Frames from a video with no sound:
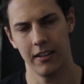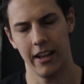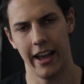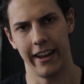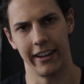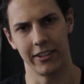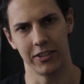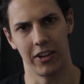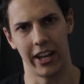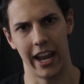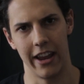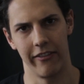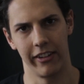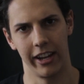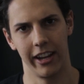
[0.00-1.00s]
And it's not
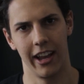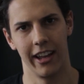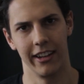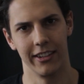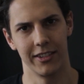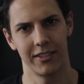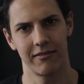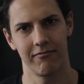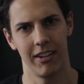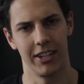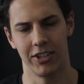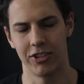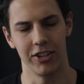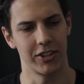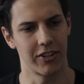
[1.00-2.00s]
heavy, and it's
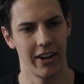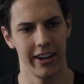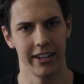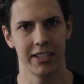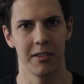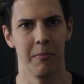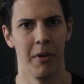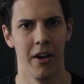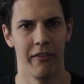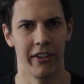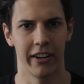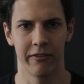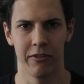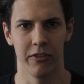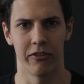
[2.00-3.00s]
just great. It's the
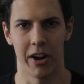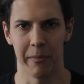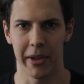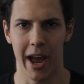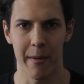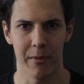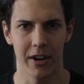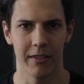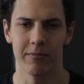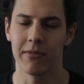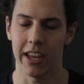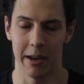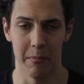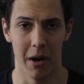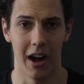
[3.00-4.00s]
perfect full frame camera
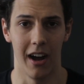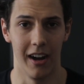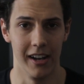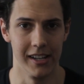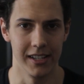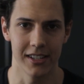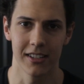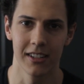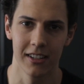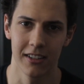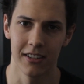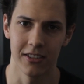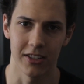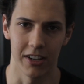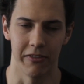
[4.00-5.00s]
in my eyes.
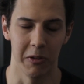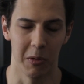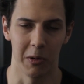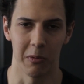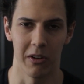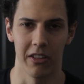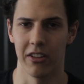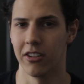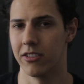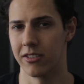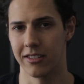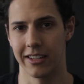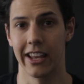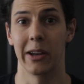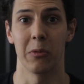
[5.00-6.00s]
So if you want one of
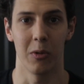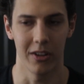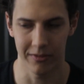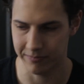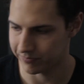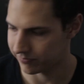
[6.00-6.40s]
those, get one.